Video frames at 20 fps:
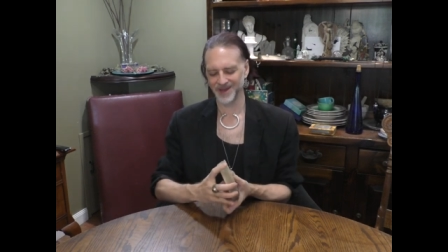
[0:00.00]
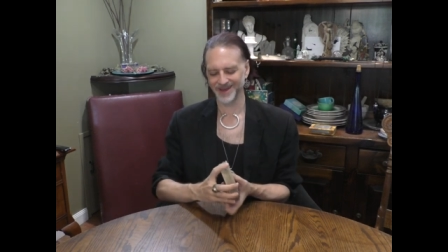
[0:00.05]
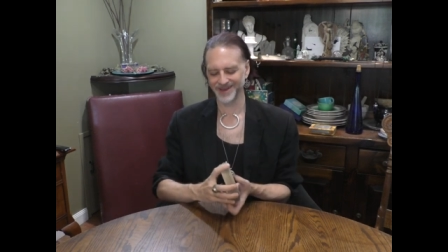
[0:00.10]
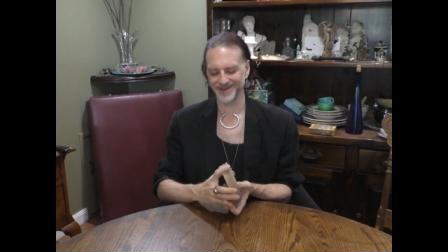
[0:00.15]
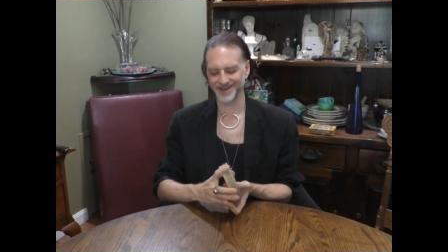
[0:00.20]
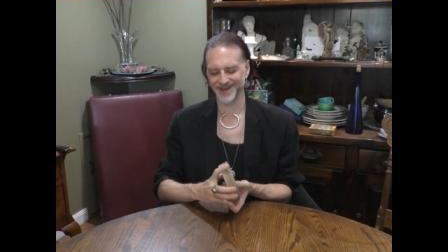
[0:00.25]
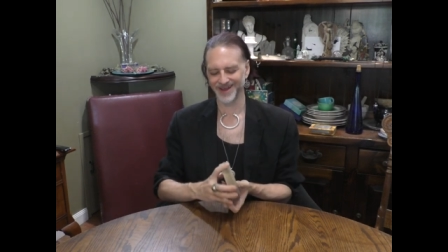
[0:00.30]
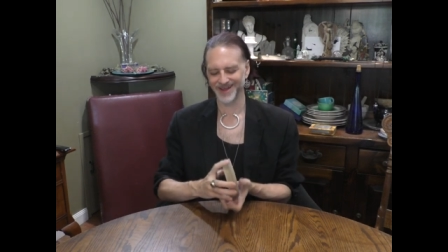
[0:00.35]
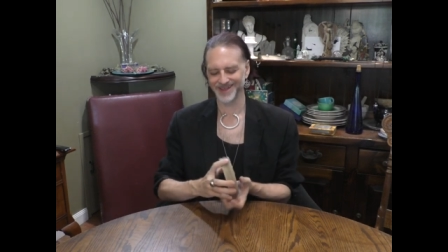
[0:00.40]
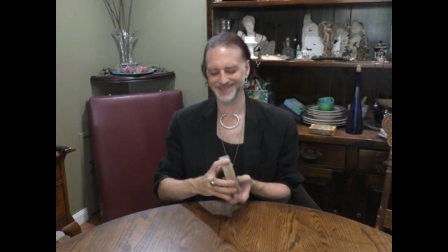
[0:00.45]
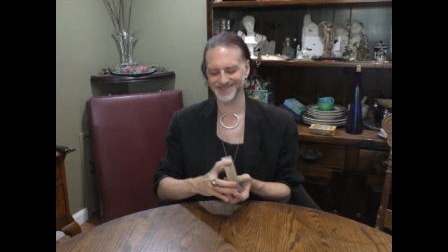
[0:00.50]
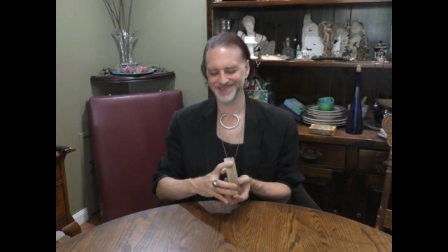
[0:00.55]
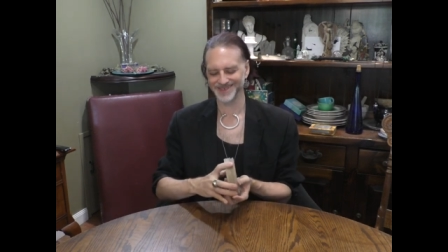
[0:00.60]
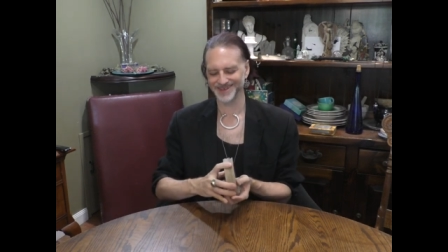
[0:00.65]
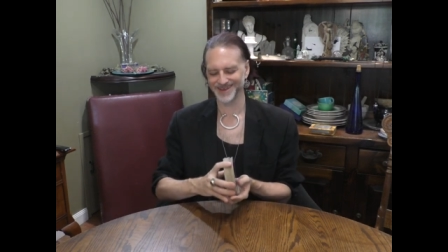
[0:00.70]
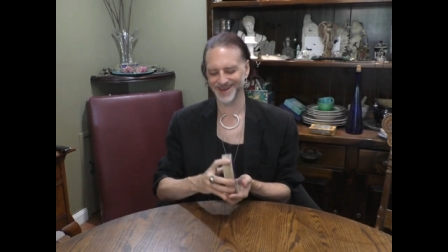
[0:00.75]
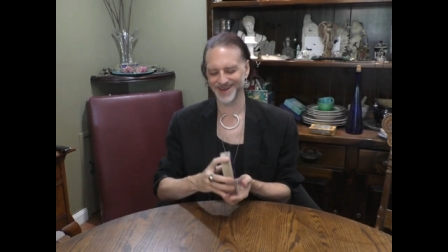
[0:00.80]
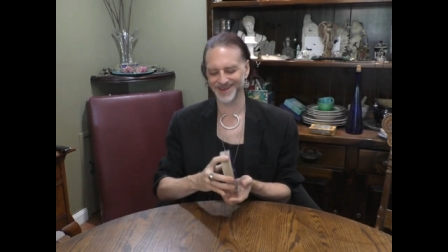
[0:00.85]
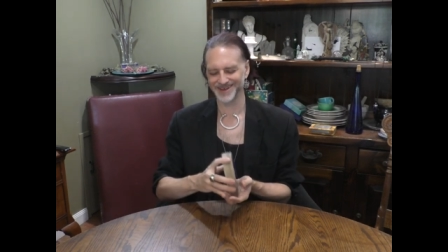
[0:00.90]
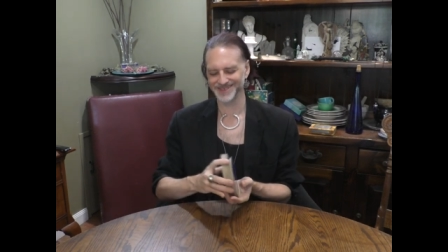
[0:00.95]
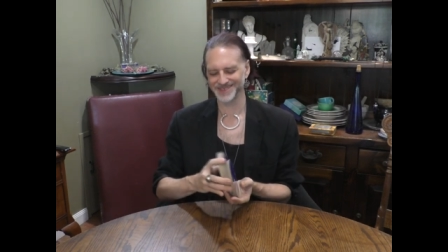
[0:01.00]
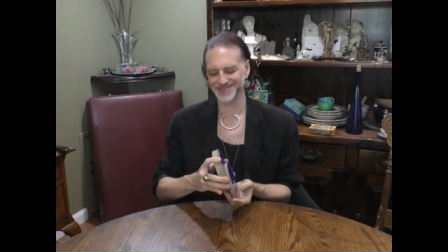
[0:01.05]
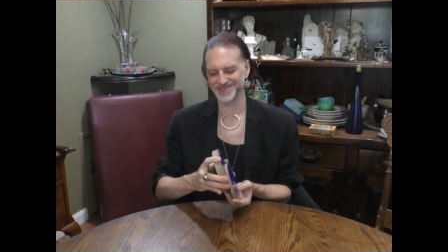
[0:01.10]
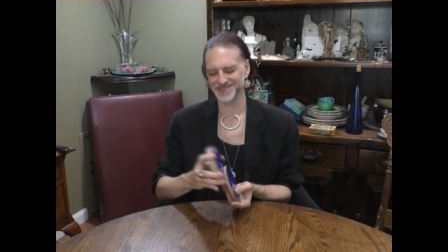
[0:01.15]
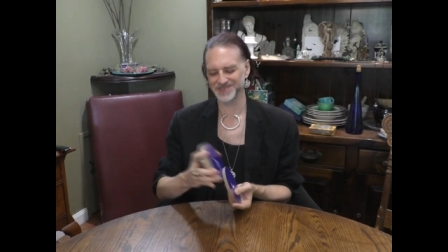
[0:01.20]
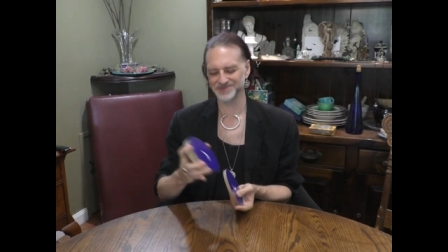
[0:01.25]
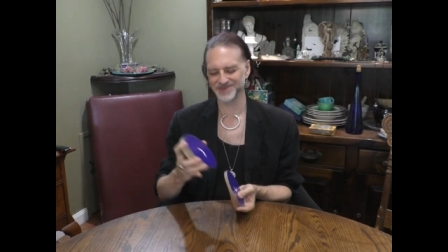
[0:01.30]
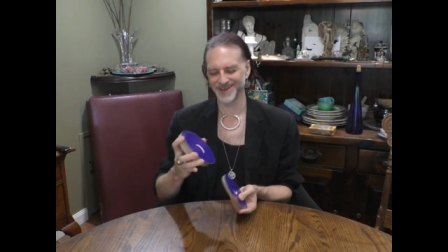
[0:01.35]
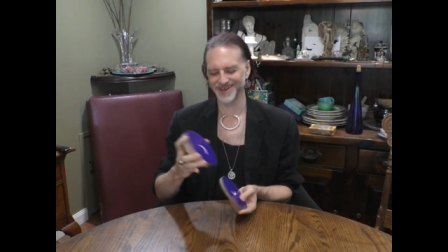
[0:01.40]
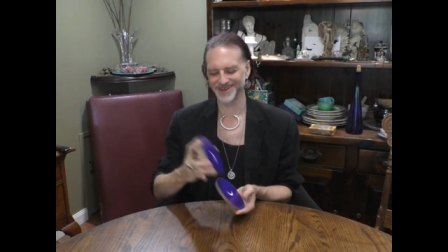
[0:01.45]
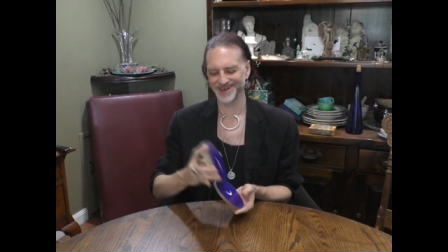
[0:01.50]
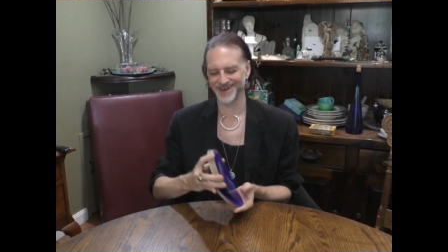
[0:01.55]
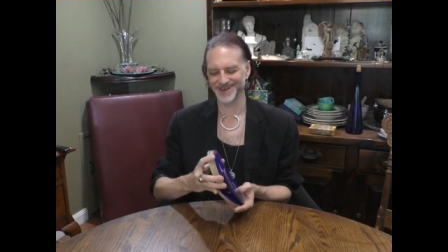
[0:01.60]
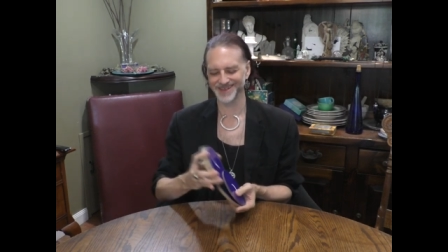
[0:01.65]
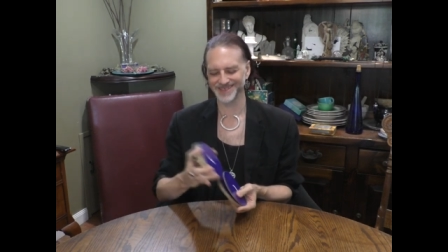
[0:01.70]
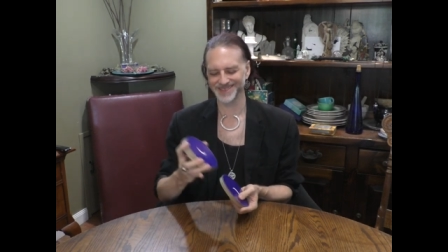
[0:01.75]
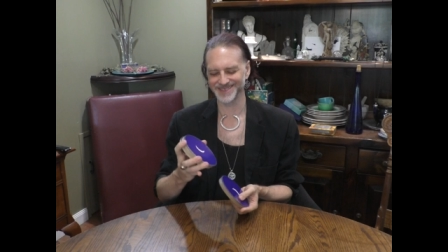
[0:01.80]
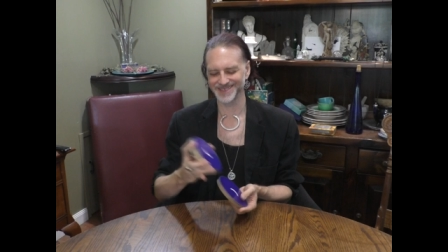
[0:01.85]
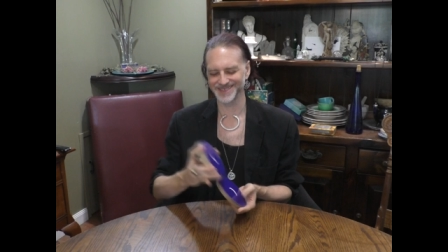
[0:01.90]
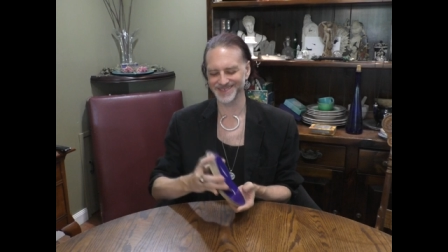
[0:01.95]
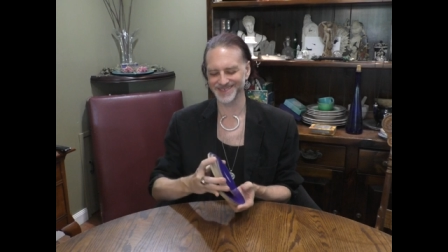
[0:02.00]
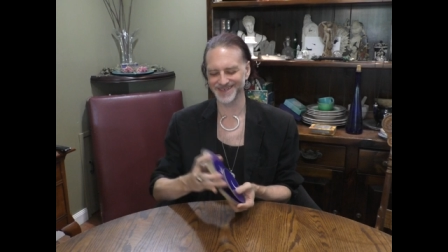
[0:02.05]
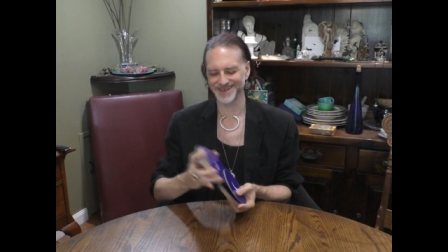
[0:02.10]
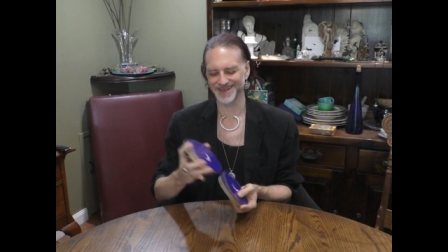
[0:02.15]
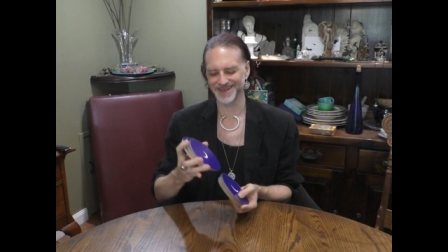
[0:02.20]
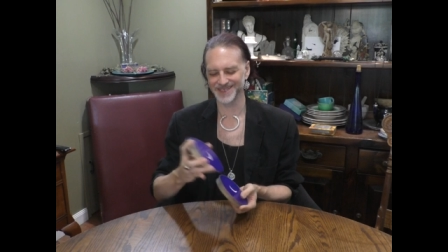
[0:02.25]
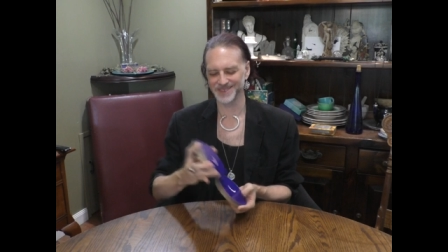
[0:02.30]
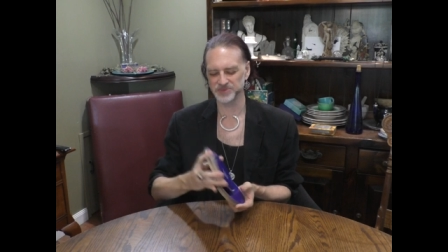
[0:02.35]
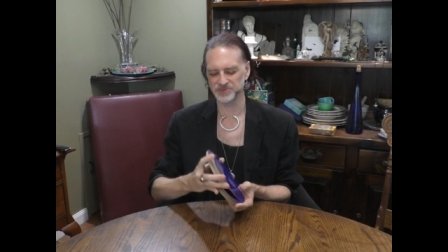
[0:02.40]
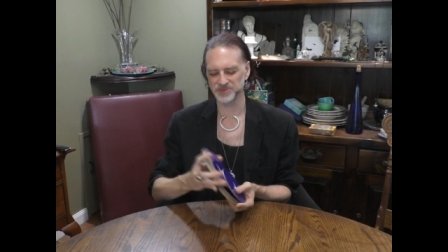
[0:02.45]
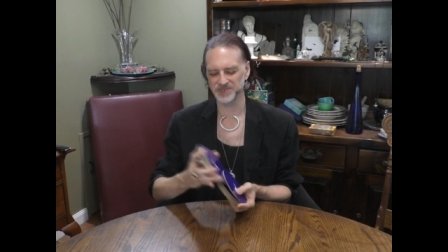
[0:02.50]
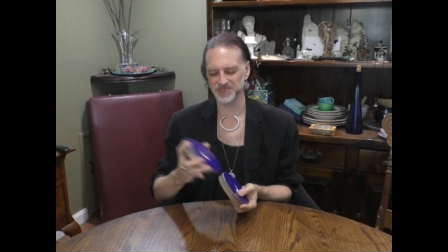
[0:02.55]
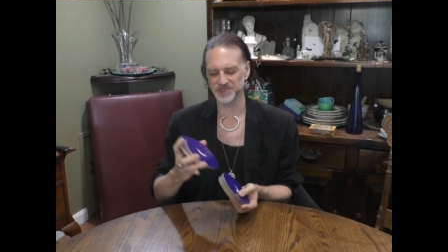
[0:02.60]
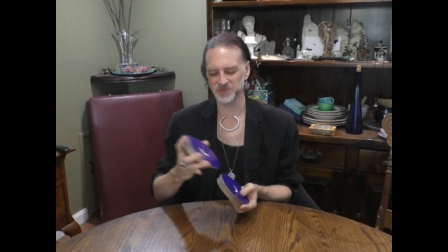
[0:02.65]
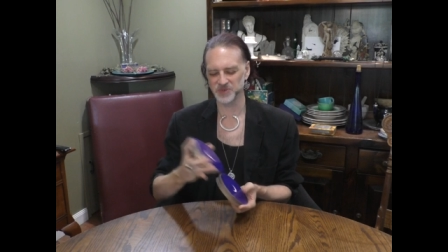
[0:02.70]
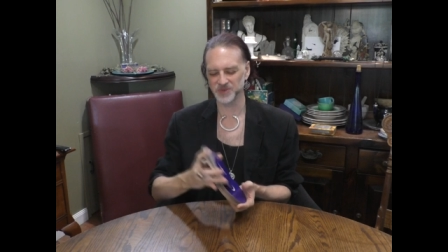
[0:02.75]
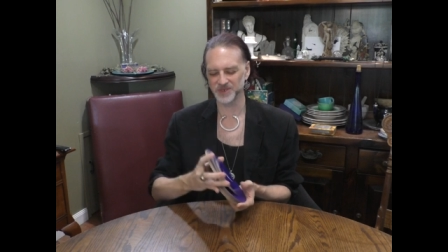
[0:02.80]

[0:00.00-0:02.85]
my gods and goddesses, my goddesses and gods, please.